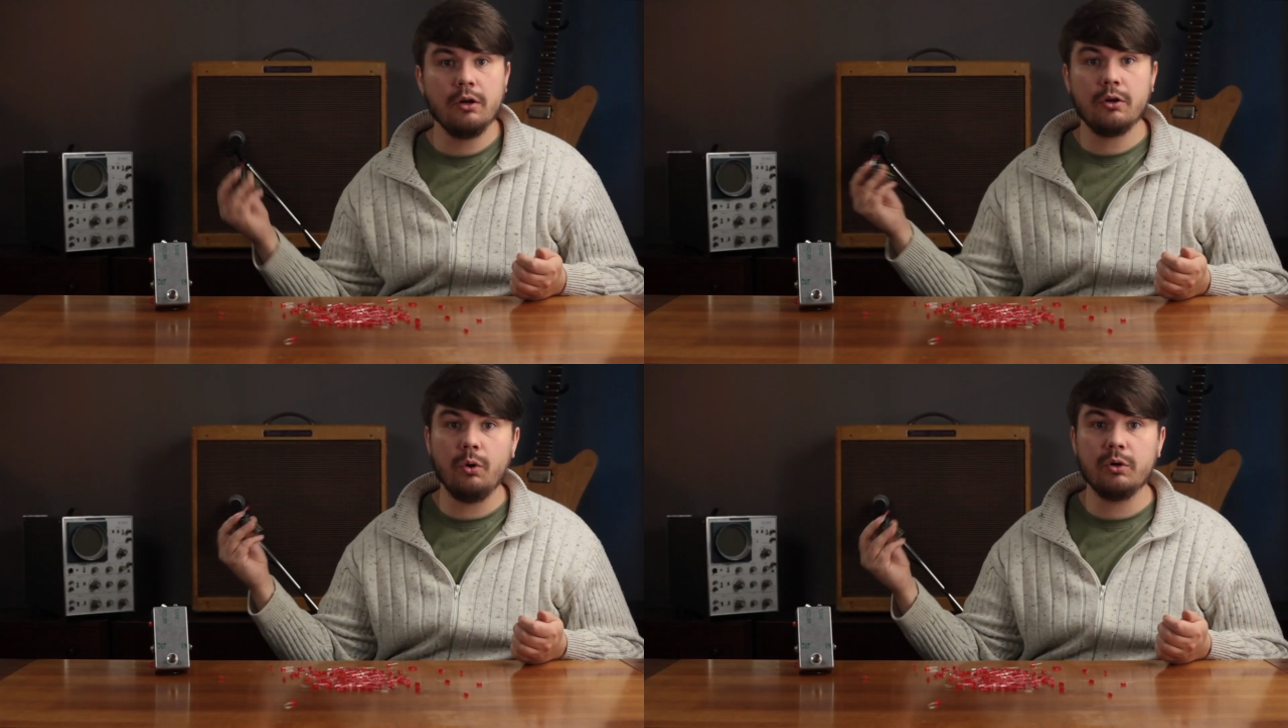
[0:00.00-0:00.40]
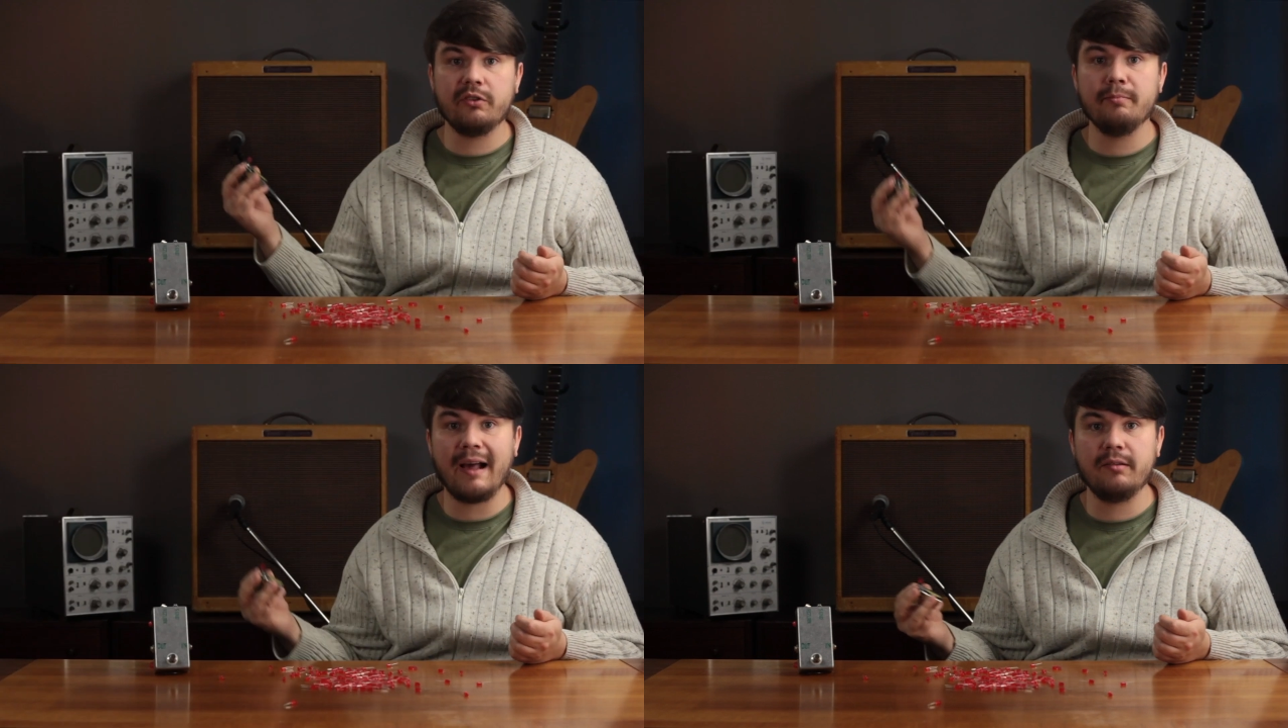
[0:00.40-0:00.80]
called
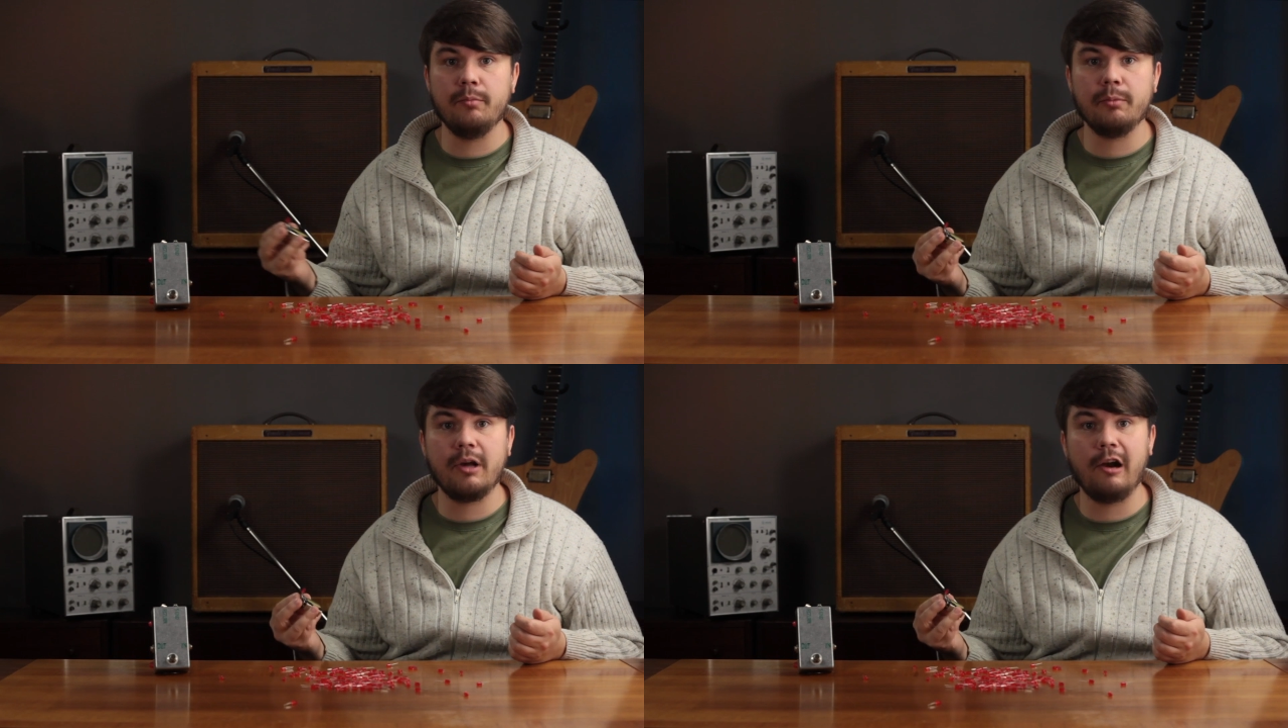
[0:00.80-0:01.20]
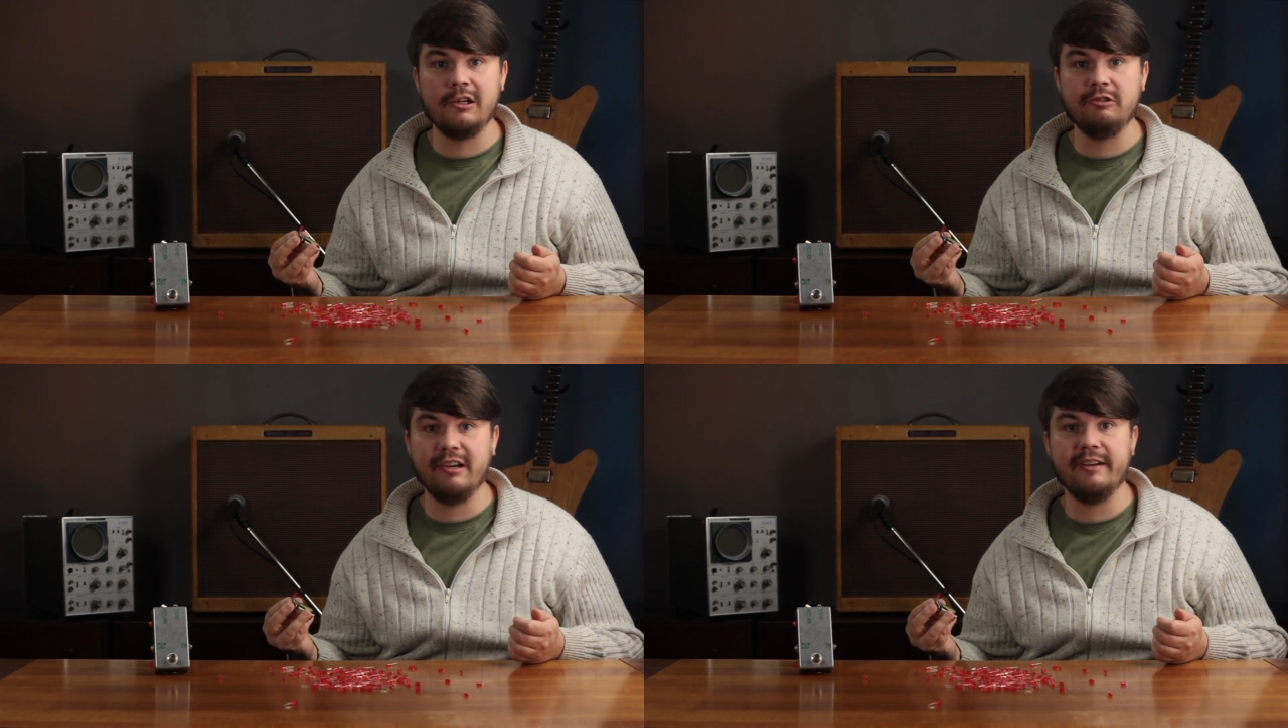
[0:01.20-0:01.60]
its maximum
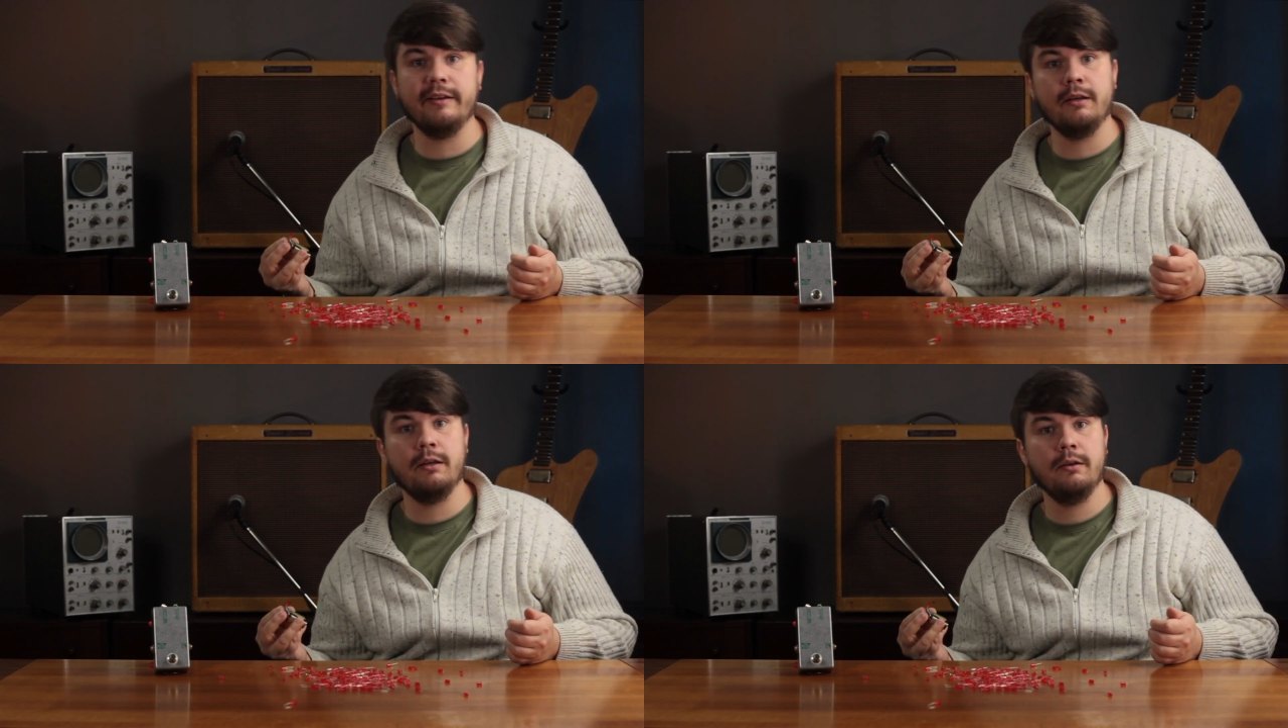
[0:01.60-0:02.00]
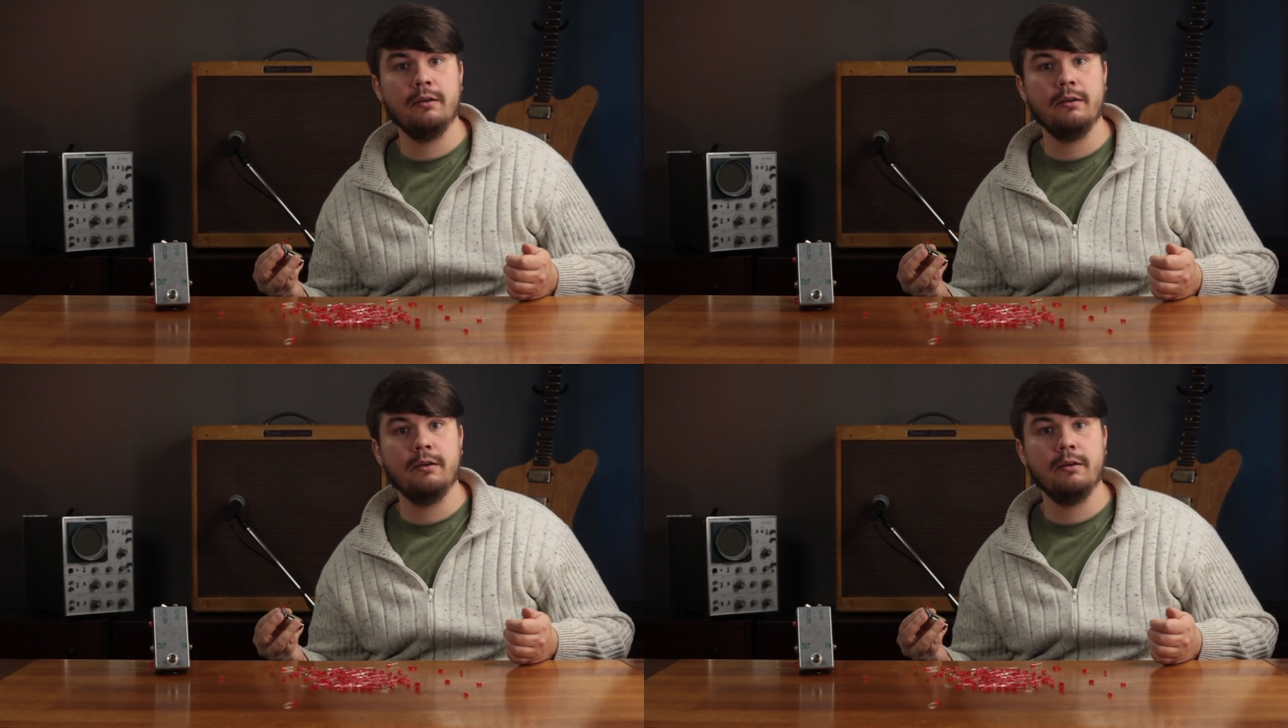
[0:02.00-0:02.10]
current rating,